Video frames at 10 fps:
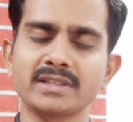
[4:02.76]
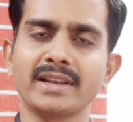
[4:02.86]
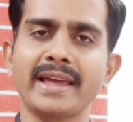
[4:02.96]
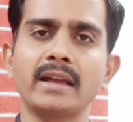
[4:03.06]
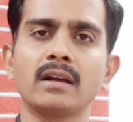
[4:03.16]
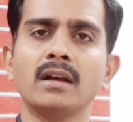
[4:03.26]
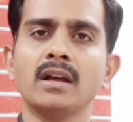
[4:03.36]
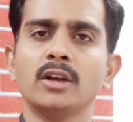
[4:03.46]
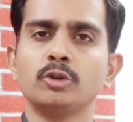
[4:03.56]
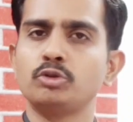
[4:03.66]
like
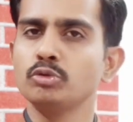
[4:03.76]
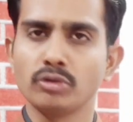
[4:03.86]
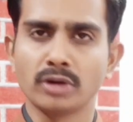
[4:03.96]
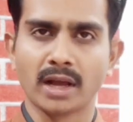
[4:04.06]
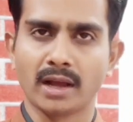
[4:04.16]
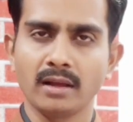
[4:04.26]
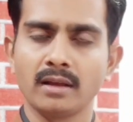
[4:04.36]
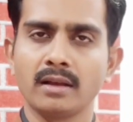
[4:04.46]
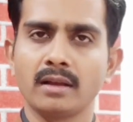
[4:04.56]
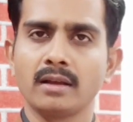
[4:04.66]
churna,
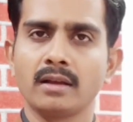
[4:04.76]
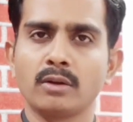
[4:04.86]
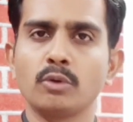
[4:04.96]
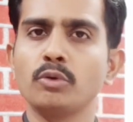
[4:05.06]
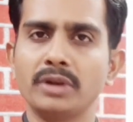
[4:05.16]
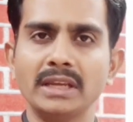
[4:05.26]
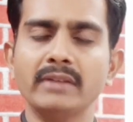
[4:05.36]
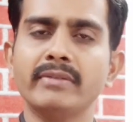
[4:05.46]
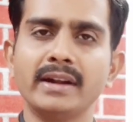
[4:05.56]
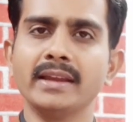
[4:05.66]

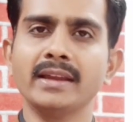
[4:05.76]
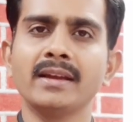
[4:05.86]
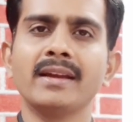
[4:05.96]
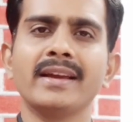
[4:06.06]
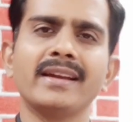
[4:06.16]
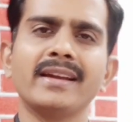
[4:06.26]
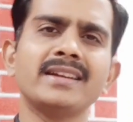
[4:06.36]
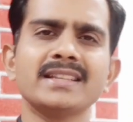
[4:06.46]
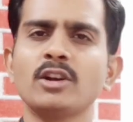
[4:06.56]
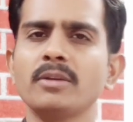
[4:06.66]
guti, vati, it
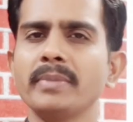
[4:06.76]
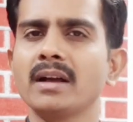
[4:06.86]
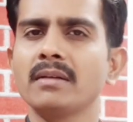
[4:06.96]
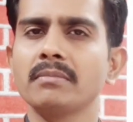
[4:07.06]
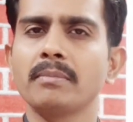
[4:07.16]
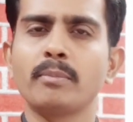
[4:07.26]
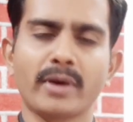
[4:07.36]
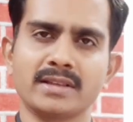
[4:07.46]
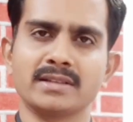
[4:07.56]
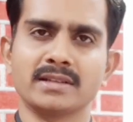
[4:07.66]
does not become
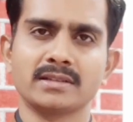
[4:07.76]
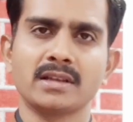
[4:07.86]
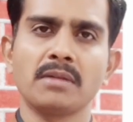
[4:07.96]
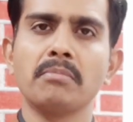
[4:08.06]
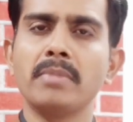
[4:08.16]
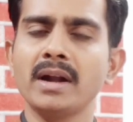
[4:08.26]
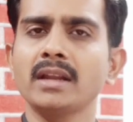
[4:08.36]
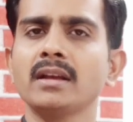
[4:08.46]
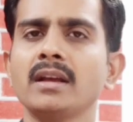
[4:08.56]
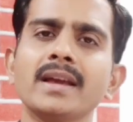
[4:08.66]
poisonous,
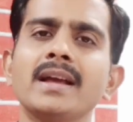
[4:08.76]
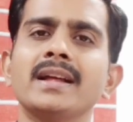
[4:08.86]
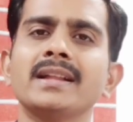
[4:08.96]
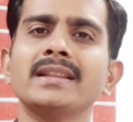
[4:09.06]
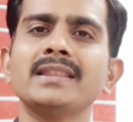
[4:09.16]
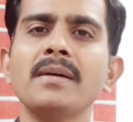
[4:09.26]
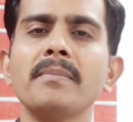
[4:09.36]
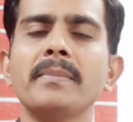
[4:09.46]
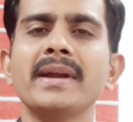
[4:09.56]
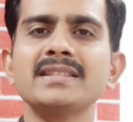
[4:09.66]
but the
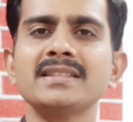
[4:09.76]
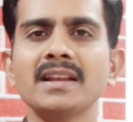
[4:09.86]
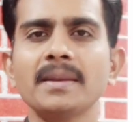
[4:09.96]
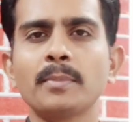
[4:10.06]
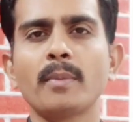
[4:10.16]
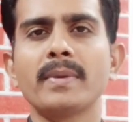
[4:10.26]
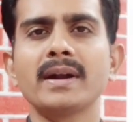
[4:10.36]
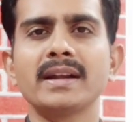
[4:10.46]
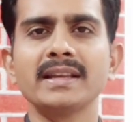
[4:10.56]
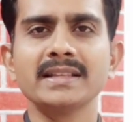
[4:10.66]
medicinal
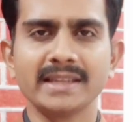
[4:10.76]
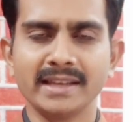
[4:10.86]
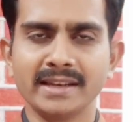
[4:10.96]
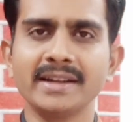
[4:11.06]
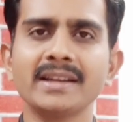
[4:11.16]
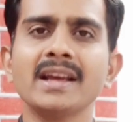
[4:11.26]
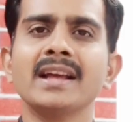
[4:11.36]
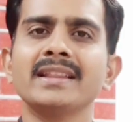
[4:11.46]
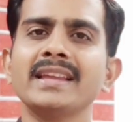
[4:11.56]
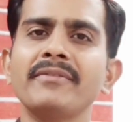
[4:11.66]
properties in it,
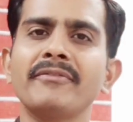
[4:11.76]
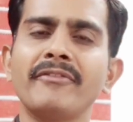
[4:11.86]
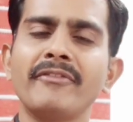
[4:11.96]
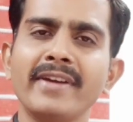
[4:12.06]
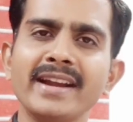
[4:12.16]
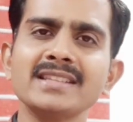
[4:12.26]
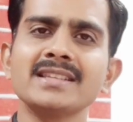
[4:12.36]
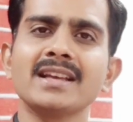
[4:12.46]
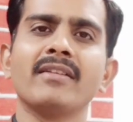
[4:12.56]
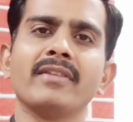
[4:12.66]
they
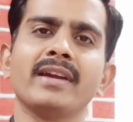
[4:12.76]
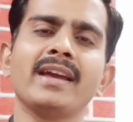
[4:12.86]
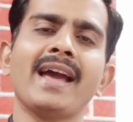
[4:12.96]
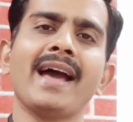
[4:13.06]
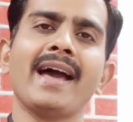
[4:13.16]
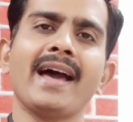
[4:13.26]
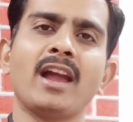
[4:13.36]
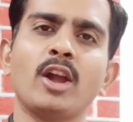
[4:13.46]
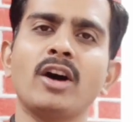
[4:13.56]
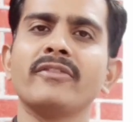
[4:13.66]
fades away
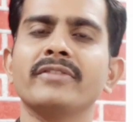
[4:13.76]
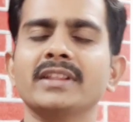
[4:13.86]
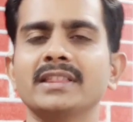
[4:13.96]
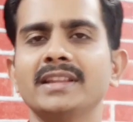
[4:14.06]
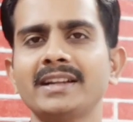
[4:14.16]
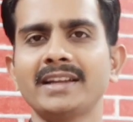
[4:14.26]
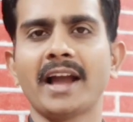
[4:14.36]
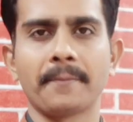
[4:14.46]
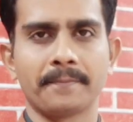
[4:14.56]
along with the time